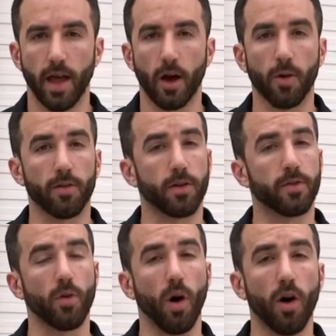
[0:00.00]
However,
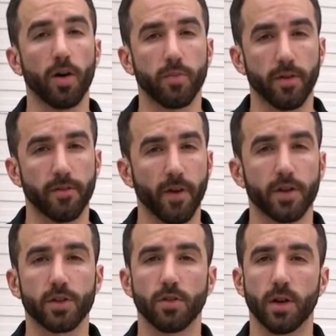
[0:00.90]
if you are a
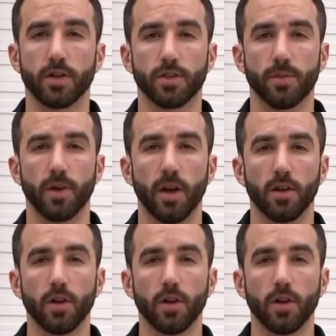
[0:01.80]
professional customer